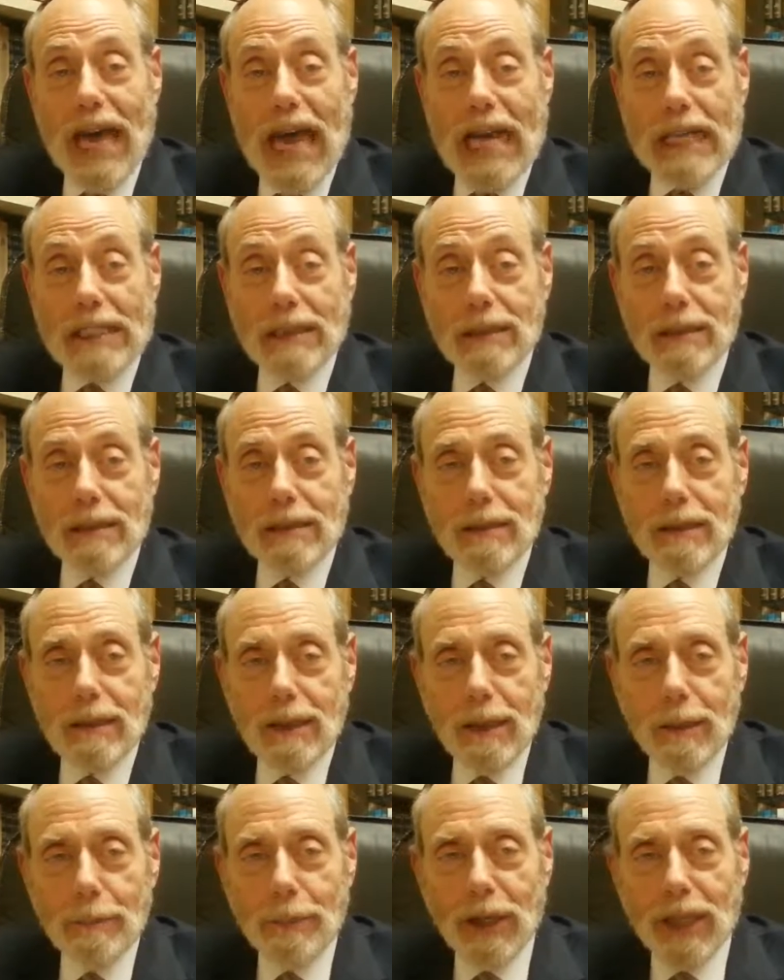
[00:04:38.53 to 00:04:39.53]
es,
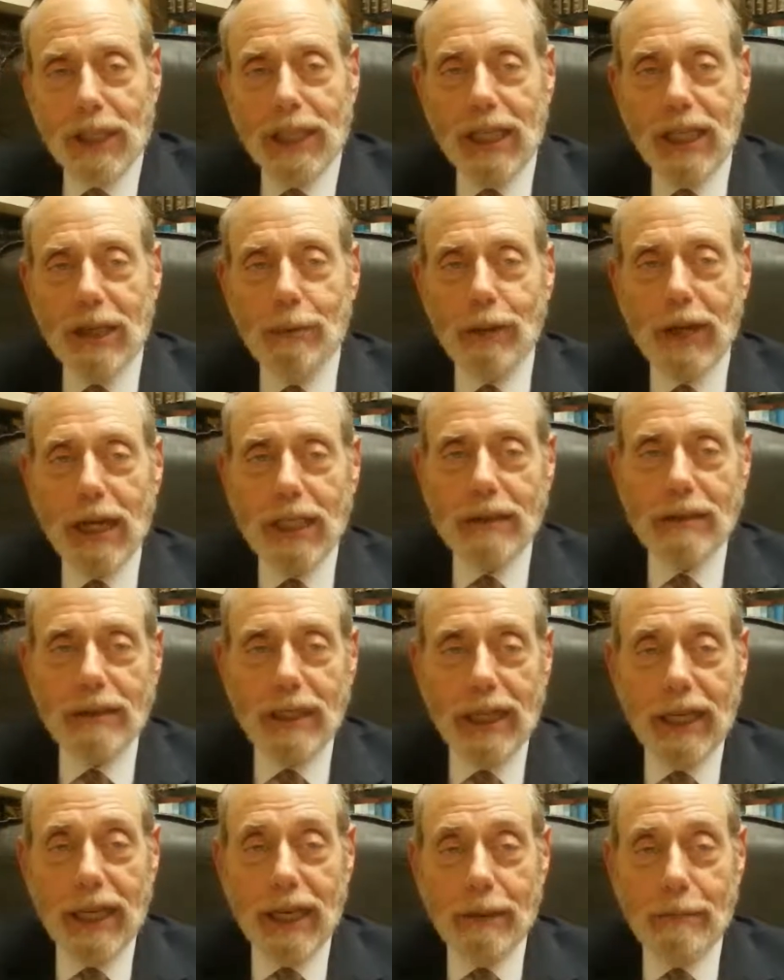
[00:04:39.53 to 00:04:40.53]
but he went
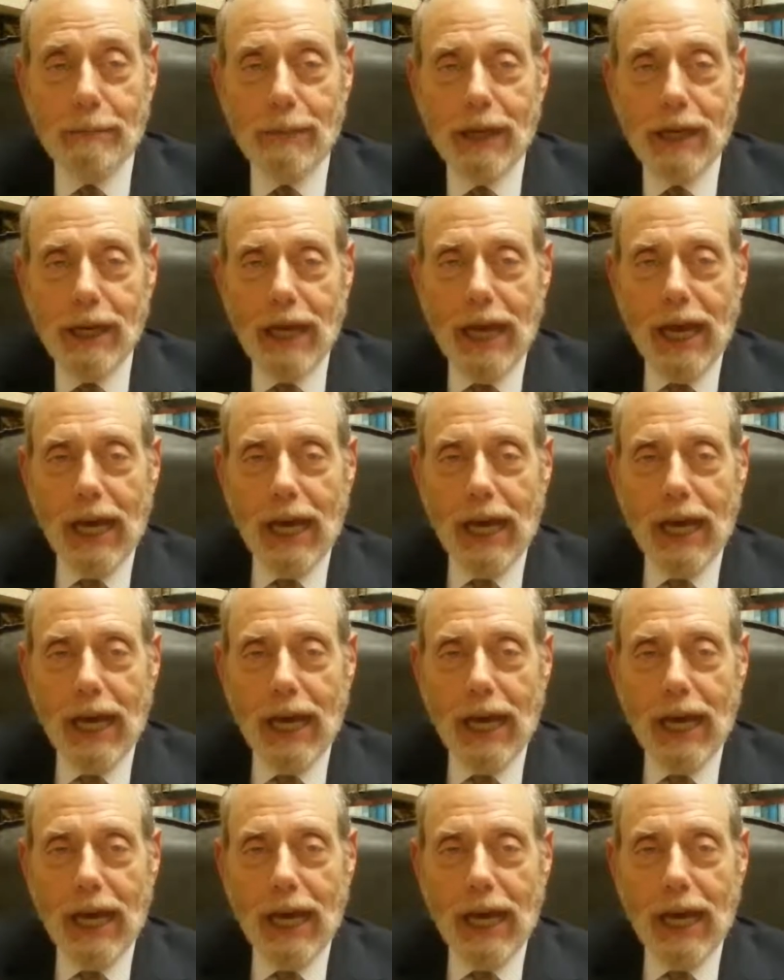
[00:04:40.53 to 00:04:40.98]
im.